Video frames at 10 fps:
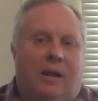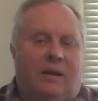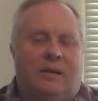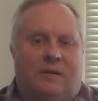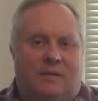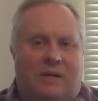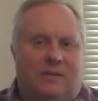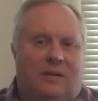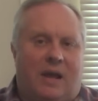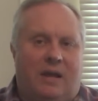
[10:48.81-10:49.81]
It
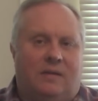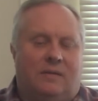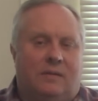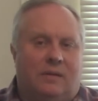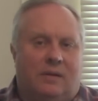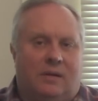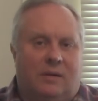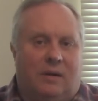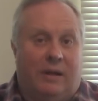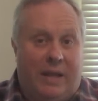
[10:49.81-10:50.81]
necessitates,
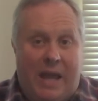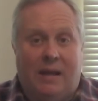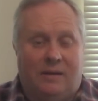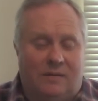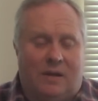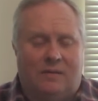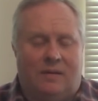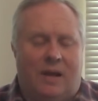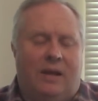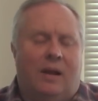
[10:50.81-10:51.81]
it can
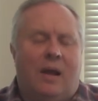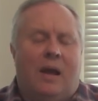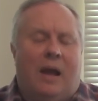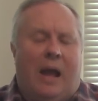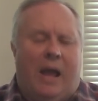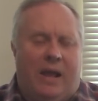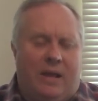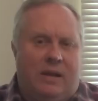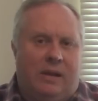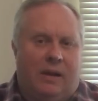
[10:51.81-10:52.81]
necessitate
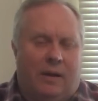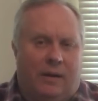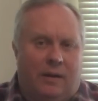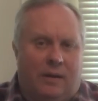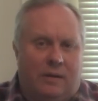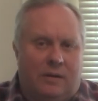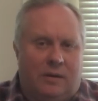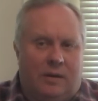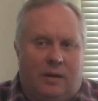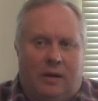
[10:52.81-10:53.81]
a
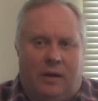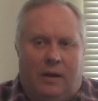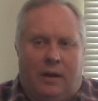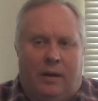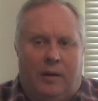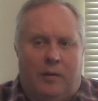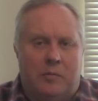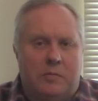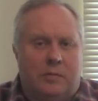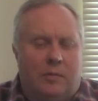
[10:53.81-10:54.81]

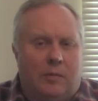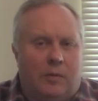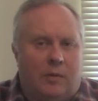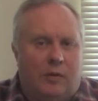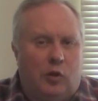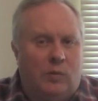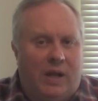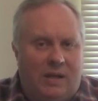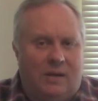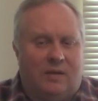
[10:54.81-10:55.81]
uh,
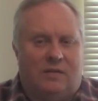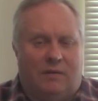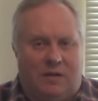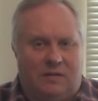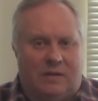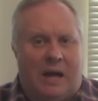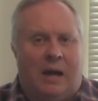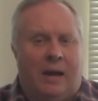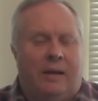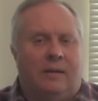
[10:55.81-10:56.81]
uniqueness of
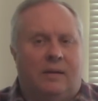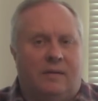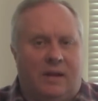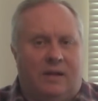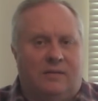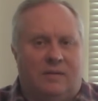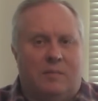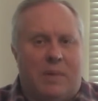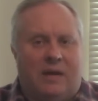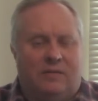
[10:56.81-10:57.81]
design that is
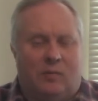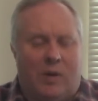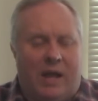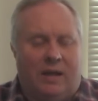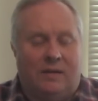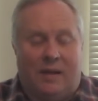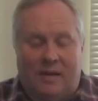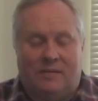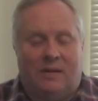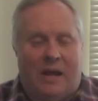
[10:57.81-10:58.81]
the best way. It
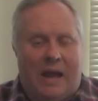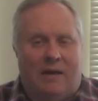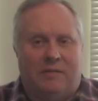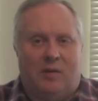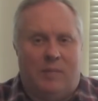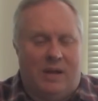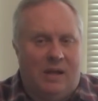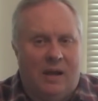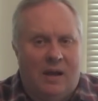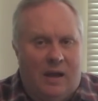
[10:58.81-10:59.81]
doesn't have to
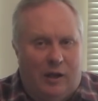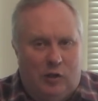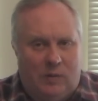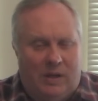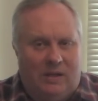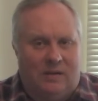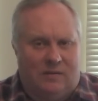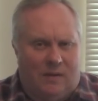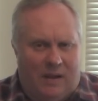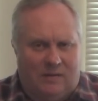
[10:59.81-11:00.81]
be a
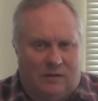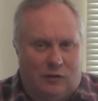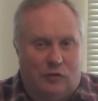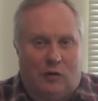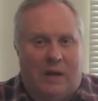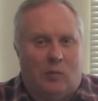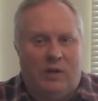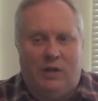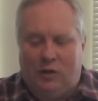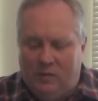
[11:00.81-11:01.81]
uniqueness of the ancestor. And so like
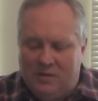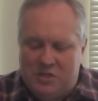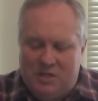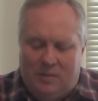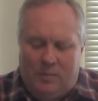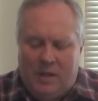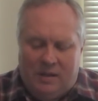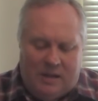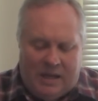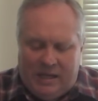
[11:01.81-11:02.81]
when you do the chimp
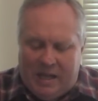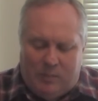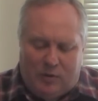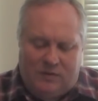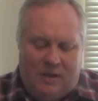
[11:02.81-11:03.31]
98%